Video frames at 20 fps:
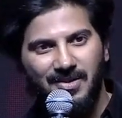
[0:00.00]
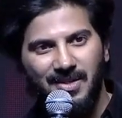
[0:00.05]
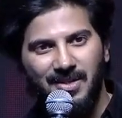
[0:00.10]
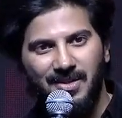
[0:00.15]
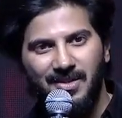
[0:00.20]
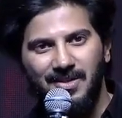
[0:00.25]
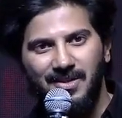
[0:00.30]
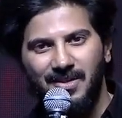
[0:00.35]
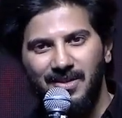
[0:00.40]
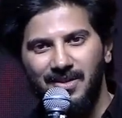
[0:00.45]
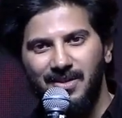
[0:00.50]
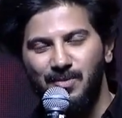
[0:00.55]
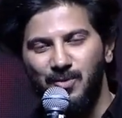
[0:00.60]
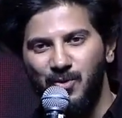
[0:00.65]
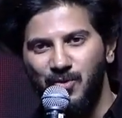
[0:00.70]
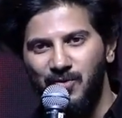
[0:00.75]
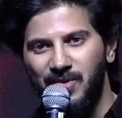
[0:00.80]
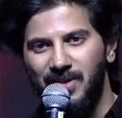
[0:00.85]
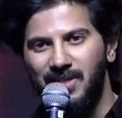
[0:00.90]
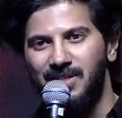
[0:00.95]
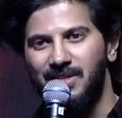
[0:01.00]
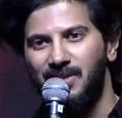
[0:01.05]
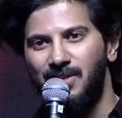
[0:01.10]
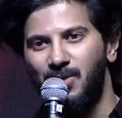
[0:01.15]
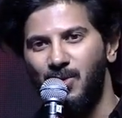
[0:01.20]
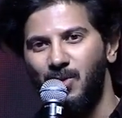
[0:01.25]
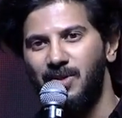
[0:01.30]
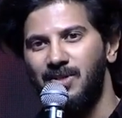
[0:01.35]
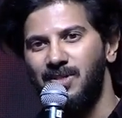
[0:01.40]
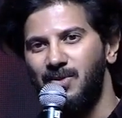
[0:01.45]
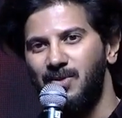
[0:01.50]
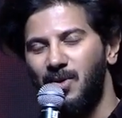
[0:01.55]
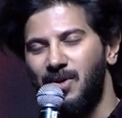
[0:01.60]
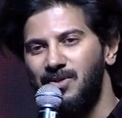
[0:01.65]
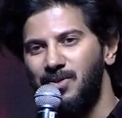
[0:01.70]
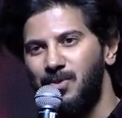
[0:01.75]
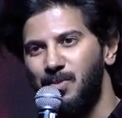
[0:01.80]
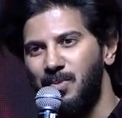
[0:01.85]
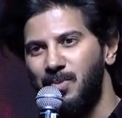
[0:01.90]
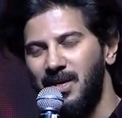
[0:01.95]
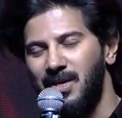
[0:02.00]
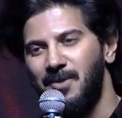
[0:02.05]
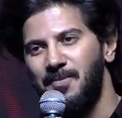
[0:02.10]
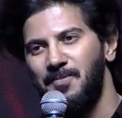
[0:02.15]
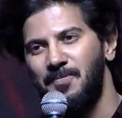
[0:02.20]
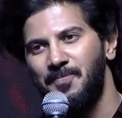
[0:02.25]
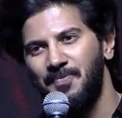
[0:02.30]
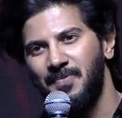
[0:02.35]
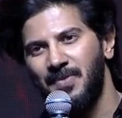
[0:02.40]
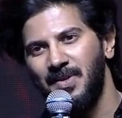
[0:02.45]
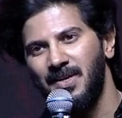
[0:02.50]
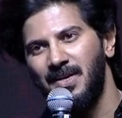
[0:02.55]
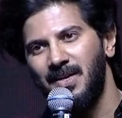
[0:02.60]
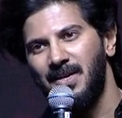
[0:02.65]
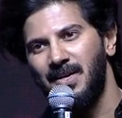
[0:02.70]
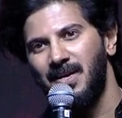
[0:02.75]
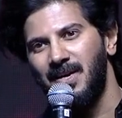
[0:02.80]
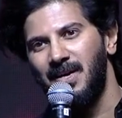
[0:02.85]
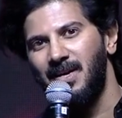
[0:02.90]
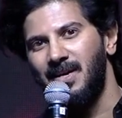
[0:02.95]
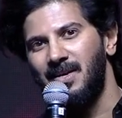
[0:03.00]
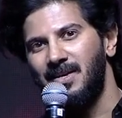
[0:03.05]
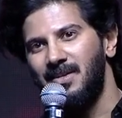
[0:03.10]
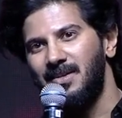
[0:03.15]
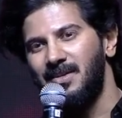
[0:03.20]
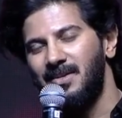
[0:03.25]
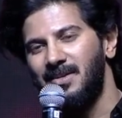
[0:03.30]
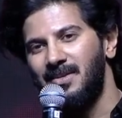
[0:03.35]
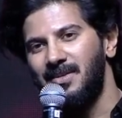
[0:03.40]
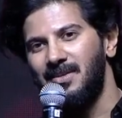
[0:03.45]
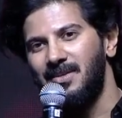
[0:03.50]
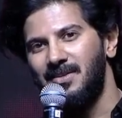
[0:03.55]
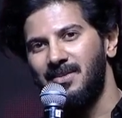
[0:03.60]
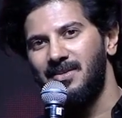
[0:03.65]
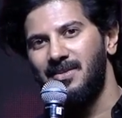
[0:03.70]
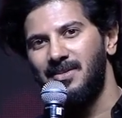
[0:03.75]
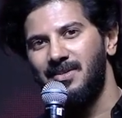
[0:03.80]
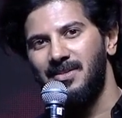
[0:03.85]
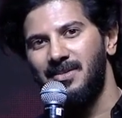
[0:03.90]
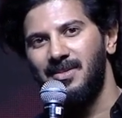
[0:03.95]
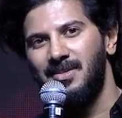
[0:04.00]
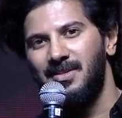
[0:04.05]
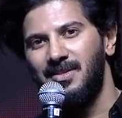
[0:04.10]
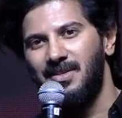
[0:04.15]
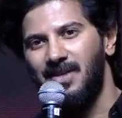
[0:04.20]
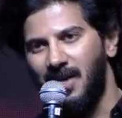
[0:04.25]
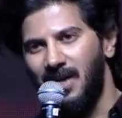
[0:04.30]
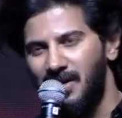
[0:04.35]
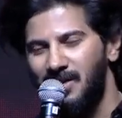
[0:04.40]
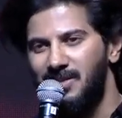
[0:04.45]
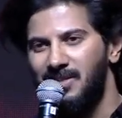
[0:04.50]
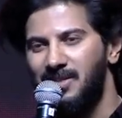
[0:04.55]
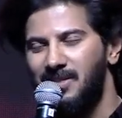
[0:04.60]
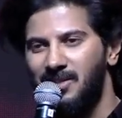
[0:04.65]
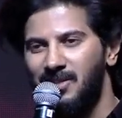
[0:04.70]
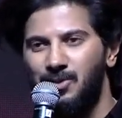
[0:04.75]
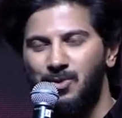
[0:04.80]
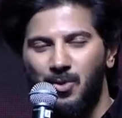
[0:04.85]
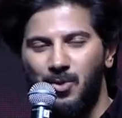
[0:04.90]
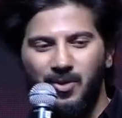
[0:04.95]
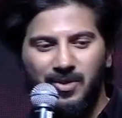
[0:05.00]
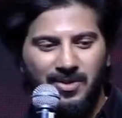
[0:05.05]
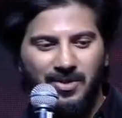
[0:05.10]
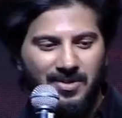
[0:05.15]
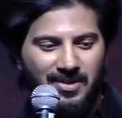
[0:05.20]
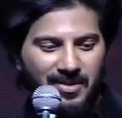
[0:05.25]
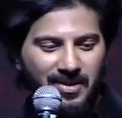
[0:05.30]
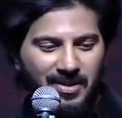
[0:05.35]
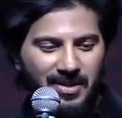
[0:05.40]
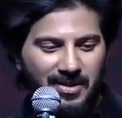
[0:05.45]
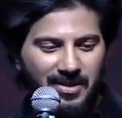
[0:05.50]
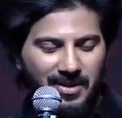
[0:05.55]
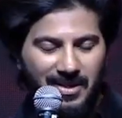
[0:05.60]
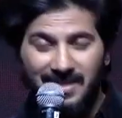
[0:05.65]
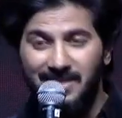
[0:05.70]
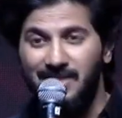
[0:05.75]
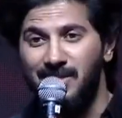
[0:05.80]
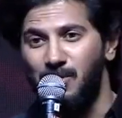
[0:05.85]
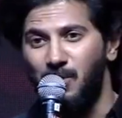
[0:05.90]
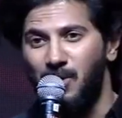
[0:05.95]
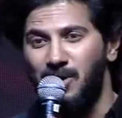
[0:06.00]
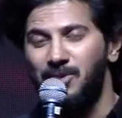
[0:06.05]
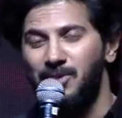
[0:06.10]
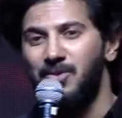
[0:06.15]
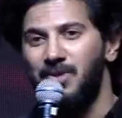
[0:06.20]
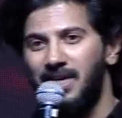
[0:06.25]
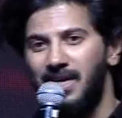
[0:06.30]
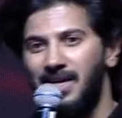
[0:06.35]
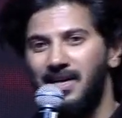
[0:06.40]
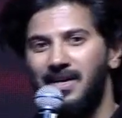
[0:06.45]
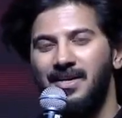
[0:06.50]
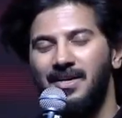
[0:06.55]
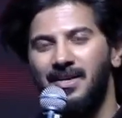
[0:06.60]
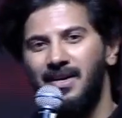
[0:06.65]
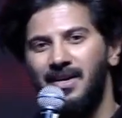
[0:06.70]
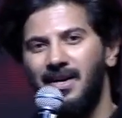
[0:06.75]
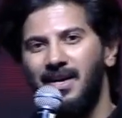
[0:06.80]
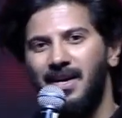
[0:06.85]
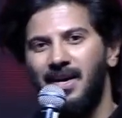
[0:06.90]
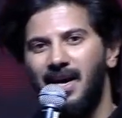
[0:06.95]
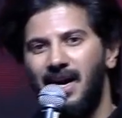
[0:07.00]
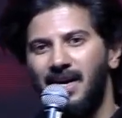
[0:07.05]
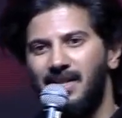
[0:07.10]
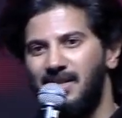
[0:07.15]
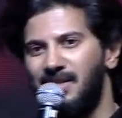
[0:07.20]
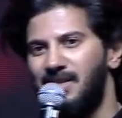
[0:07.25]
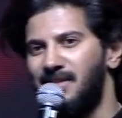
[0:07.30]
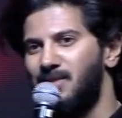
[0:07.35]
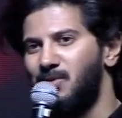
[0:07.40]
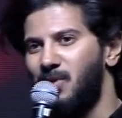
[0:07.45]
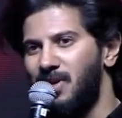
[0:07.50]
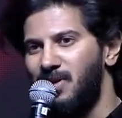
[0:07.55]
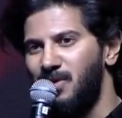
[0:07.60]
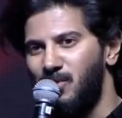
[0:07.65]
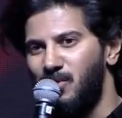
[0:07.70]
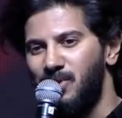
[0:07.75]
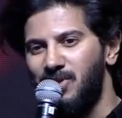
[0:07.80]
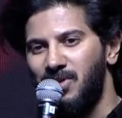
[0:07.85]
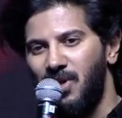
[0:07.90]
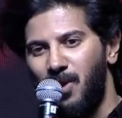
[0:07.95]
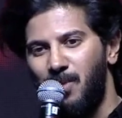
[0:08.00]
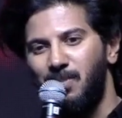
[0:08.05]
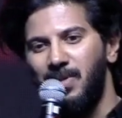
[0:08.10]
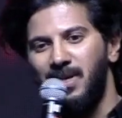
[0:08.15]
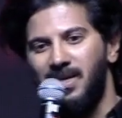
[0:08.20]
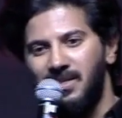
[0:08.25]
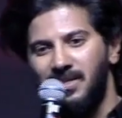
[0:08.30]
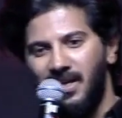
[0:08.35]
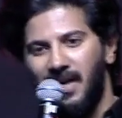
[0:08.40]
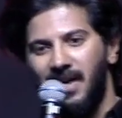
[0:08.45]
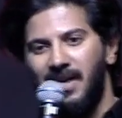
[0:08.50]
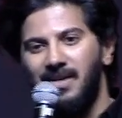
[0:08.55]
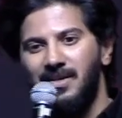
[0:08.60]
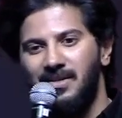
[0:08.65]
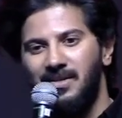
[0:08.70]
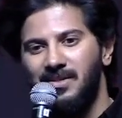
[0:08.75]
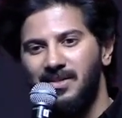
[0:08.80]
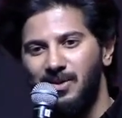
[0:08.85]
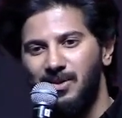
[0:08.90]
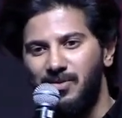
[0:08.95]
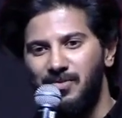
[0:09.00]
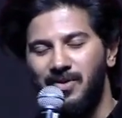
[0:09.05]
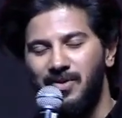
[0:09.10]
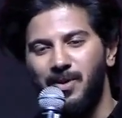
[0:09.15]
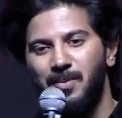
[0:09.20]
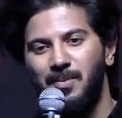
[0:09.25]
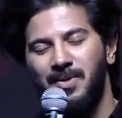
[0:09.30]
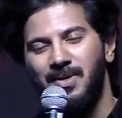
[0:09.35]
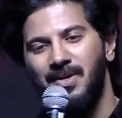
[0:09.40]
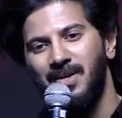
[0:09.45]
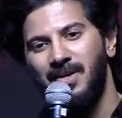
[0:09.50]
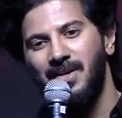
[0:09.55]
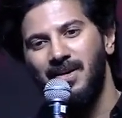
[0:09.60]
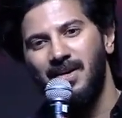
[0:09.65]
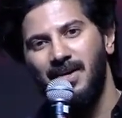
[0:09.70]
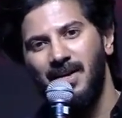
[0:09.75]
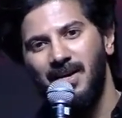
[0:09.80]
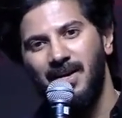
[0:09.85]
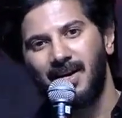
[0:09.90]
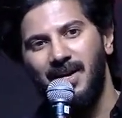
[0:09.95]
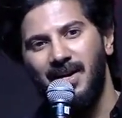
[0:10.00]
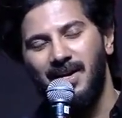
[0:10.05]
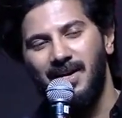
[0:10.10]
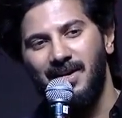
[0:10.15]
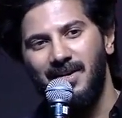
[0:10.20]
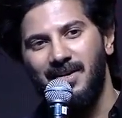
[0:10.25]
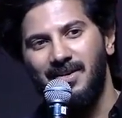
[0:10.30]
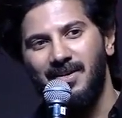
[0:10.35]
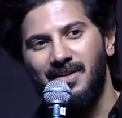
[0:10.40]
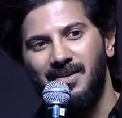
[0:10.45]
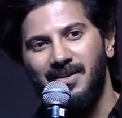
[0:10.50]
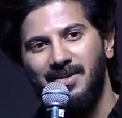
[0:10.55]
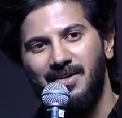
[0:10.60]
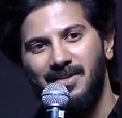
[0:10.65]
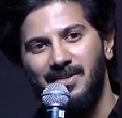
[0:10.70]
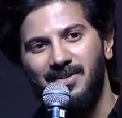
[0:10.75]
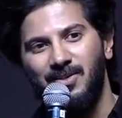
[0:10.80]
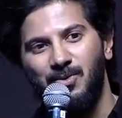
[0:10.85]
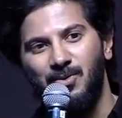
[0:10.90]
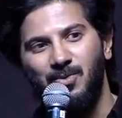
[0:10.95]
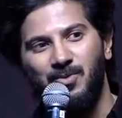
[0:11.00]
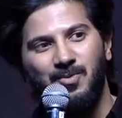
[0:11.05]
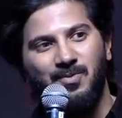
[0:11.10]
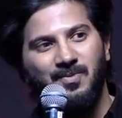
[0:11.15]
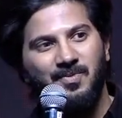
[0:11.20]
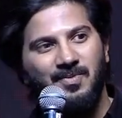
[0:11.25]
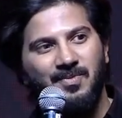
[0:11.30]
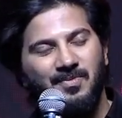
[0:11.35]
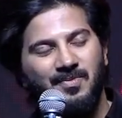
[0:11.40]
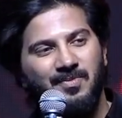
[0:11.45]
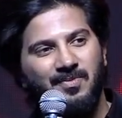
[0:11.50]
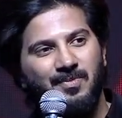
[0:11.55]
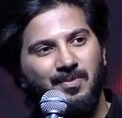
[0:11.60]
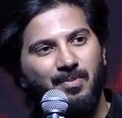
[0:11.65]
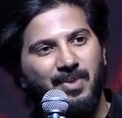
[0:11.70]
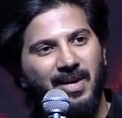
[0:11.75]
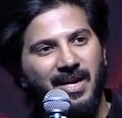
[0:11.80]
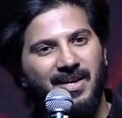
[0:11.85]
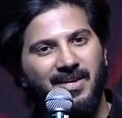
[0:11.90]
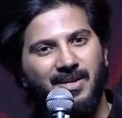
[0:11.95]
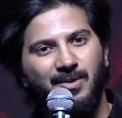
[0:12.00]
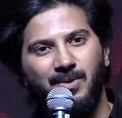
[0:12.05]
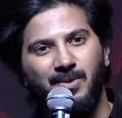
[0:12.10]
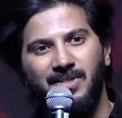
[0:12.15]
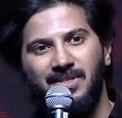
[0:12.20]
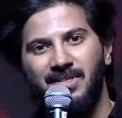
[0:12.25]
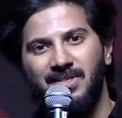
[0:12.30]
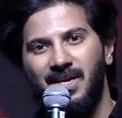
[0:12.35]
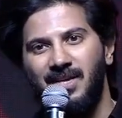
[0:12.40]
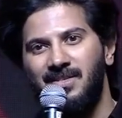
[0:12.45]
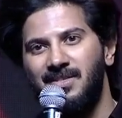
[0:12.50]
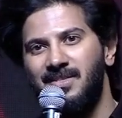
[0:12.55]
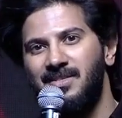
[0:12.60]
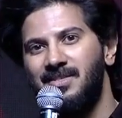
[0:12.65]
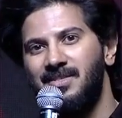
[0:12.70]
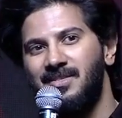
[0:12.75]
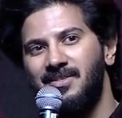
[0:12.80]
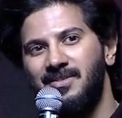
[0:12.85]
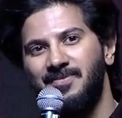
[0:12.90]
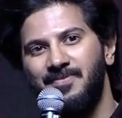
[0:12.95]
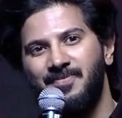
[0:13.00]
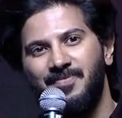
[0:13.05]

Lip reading: in the movies and the roles he wants to play, and the courage he shows, the risks he wants to take. I think this is one of the most complex characters in the film, and you played it with such